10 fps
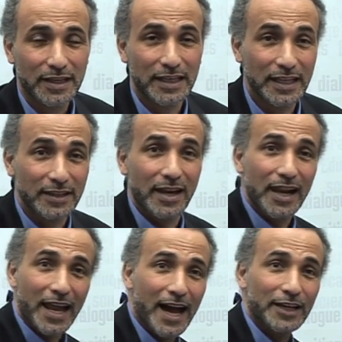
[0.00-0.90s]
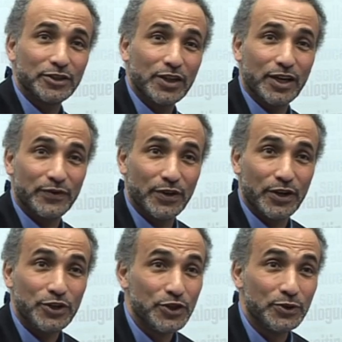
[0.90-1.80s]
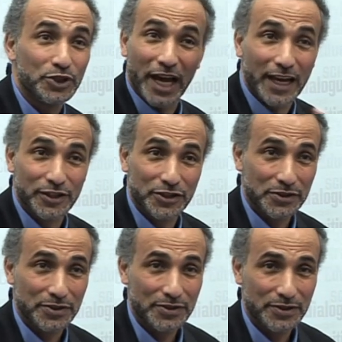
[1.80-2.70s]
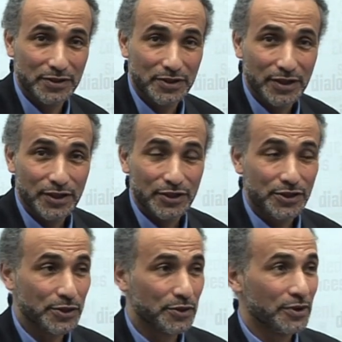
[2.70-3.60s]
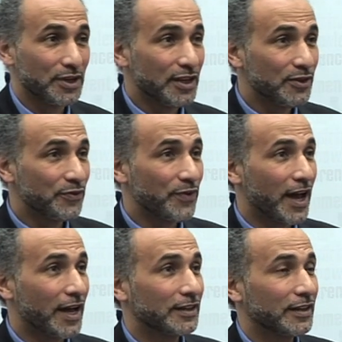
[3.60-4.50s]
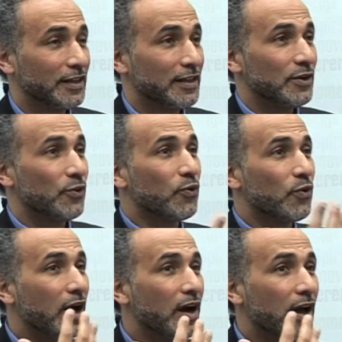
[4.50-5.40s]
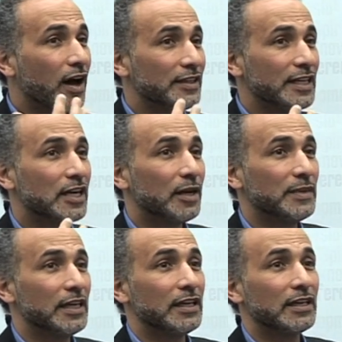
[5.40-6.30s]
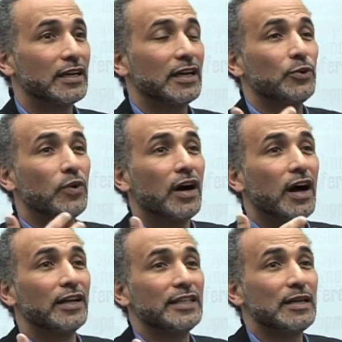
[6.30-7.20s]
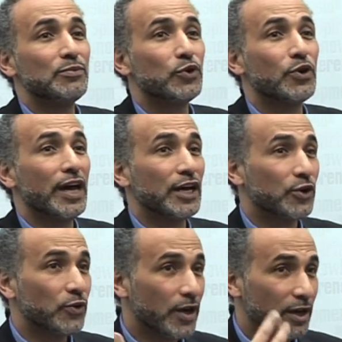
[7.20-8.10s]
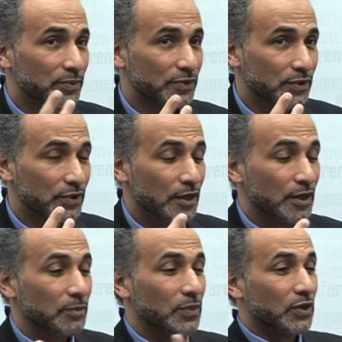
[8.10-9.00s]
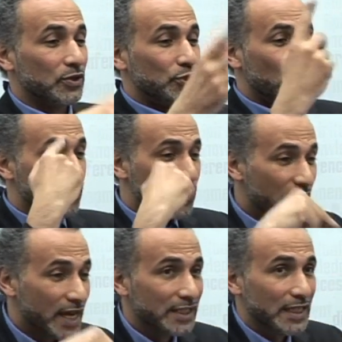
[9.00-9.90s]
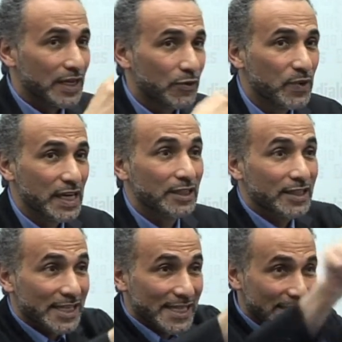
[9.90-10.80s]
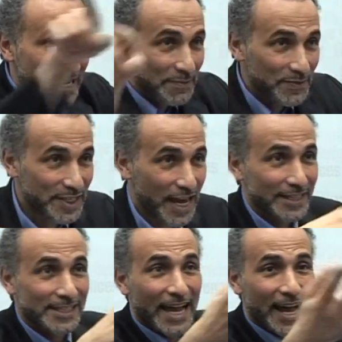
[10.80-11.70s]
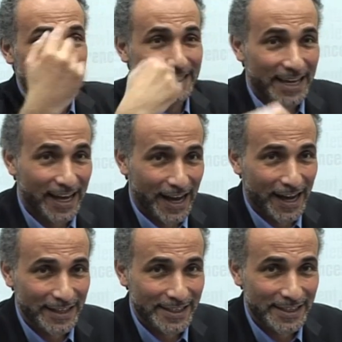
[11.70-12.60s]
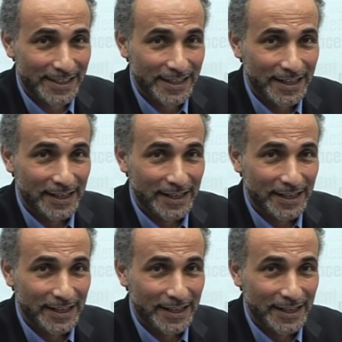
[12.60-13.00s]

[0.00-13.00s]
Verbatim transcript: in the light of new challenges. So, in fact, why are they coming and why are they more equipped? Because the way they read the same text as us